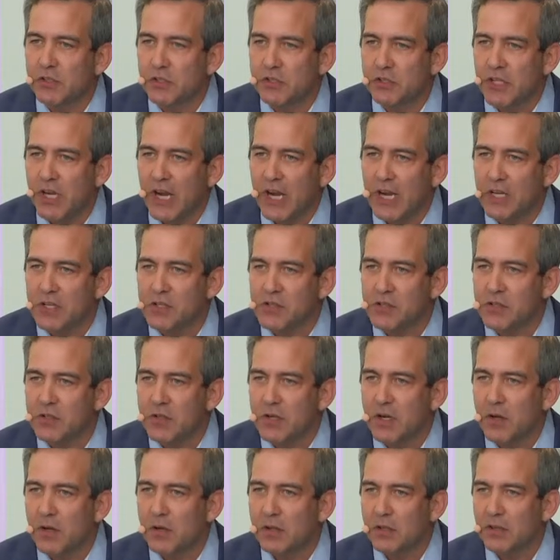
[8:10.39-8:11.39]
change
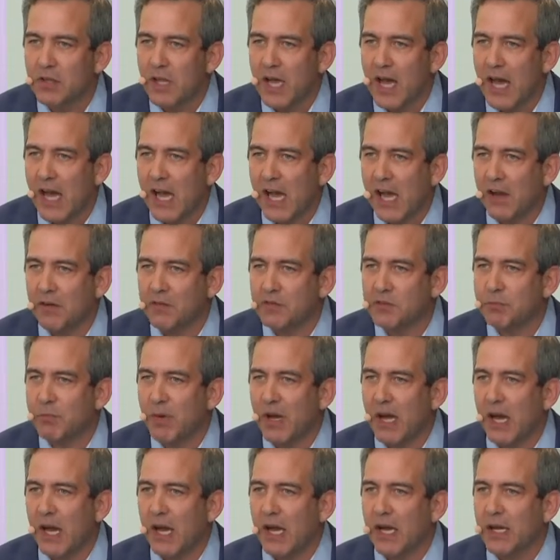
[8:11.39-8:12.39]
lives
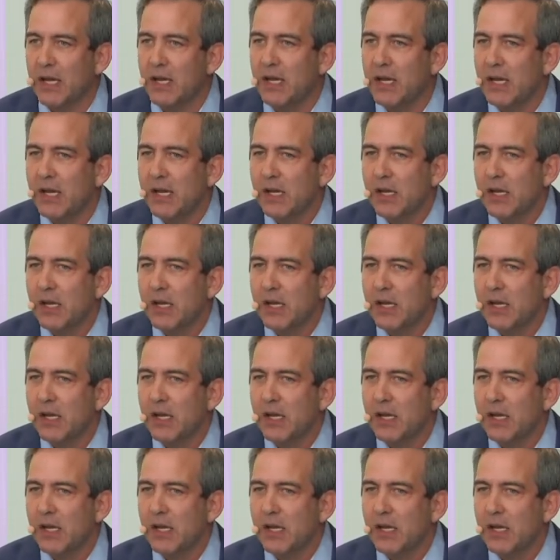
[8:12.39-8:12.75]
by